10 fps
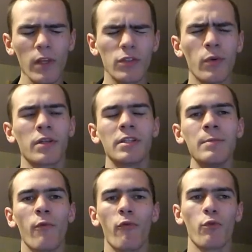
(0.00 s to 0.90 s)
So with a
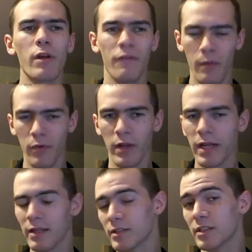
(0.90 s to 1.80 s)
team of 3 of them, you're
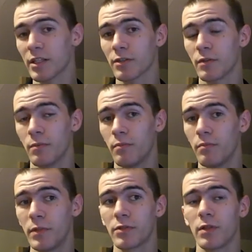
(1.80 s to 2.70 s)
getting 6
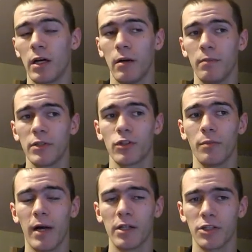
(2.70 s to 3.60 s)

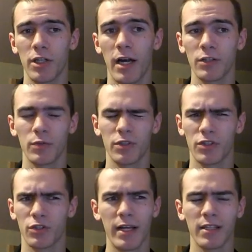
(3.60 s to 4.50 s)
missile pod shots, which
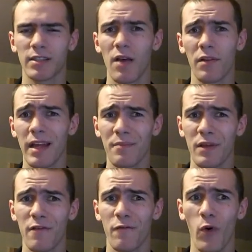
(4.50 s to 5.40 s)
is strength 7
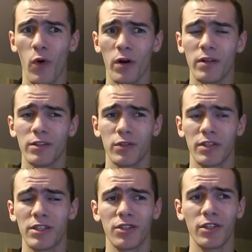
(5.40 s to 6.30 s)
AP4. So
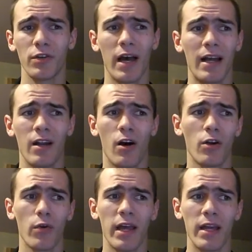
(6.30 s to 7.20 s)
essentially you got an
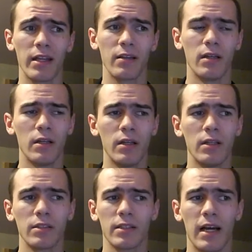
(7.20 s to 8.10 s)
autocannon.
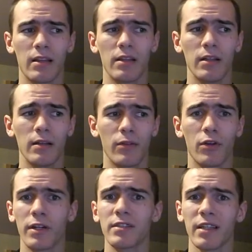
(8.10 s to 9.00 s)
It's got the
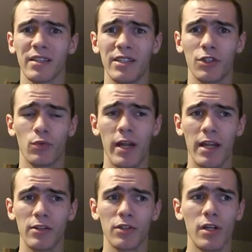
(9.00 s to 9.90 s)
36-inch
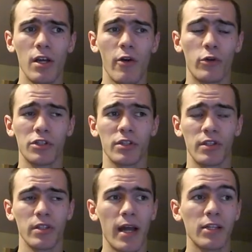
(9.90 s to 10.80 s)
range, which is a
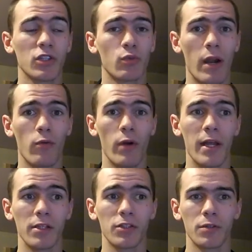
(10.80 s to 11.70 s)
nice threat
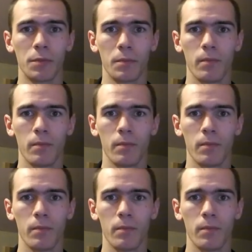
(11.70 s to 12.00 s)
range